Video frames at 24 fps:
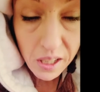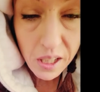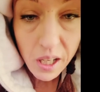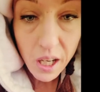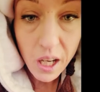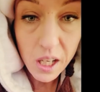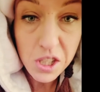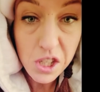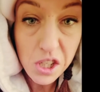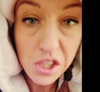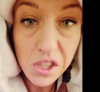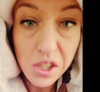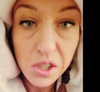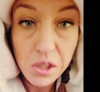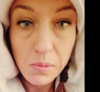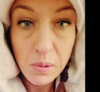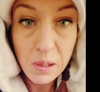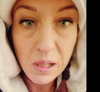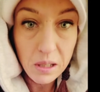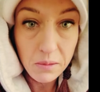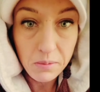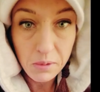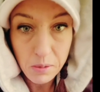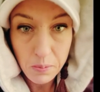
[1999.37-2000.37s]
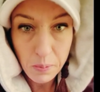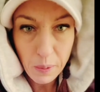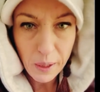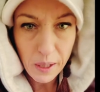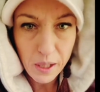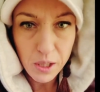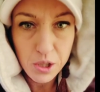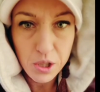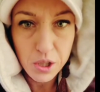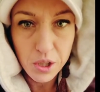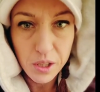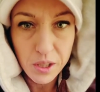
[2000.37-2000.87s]
I just need to be a little bit
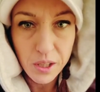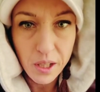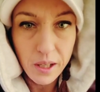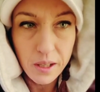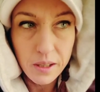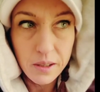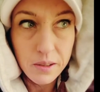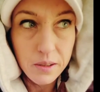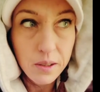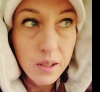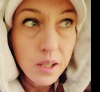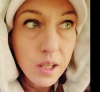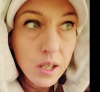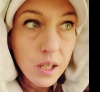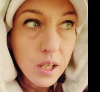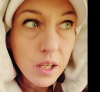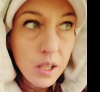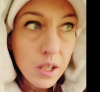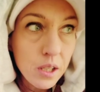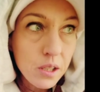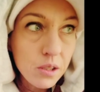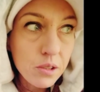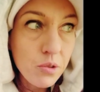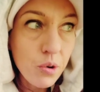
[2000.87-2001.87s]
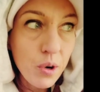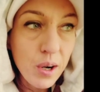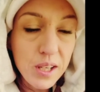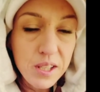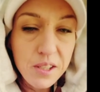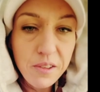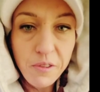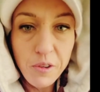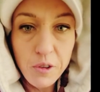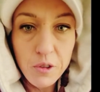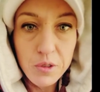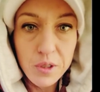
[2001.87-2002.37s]
patient and
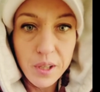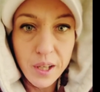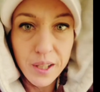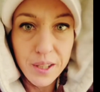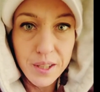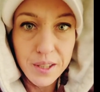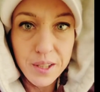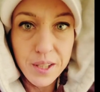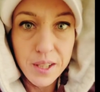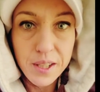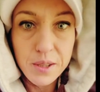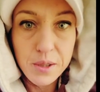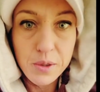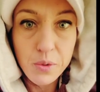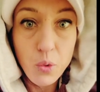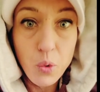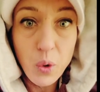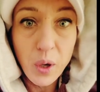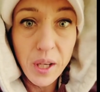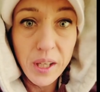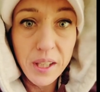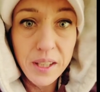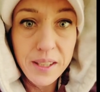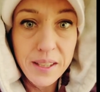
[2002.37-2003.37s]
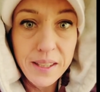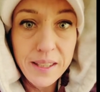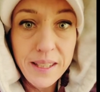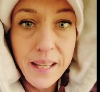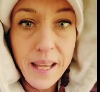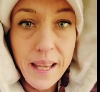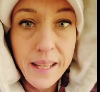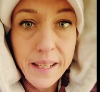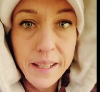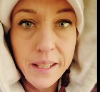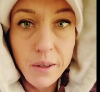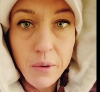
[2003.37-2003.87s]
trustful that this wind
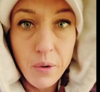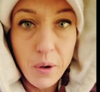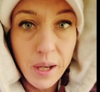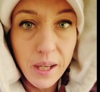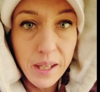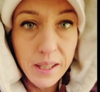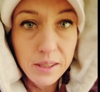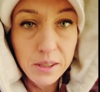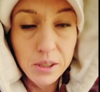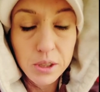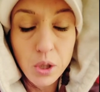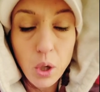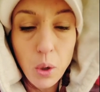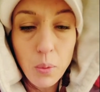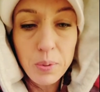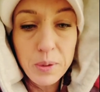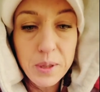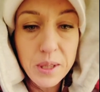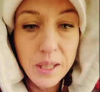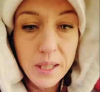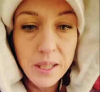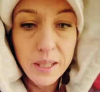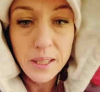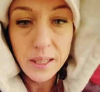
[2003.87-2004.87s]
and the rain stops.